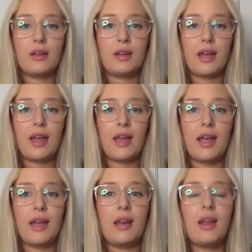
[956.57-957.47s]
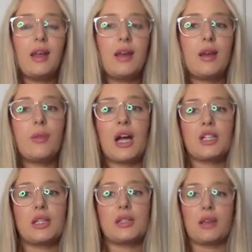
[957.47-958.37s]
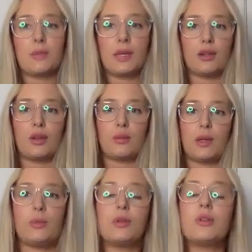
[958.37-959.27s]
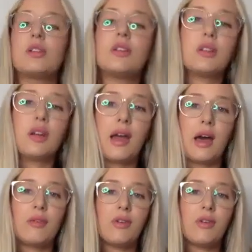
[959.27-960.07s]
Okay. And compassion is something a lot of people also don't have.